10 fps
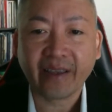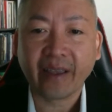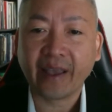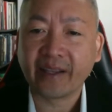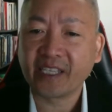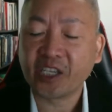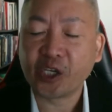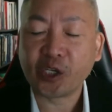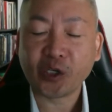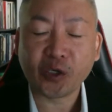And next thing
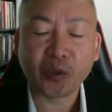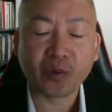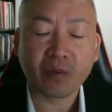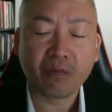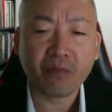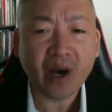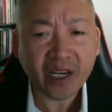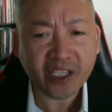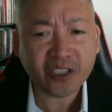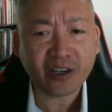you know,
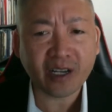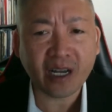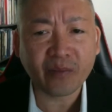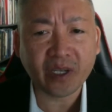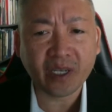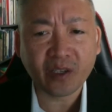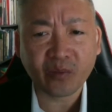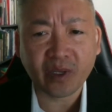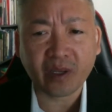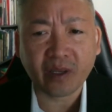money started coming into
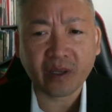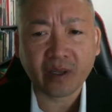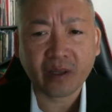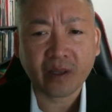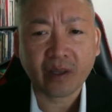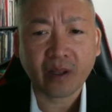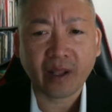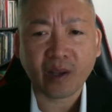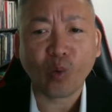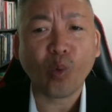me
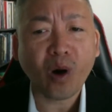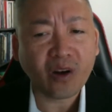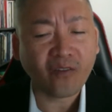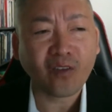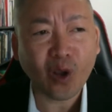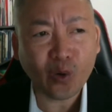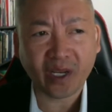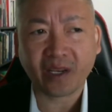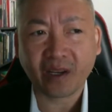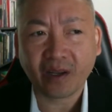like water flowing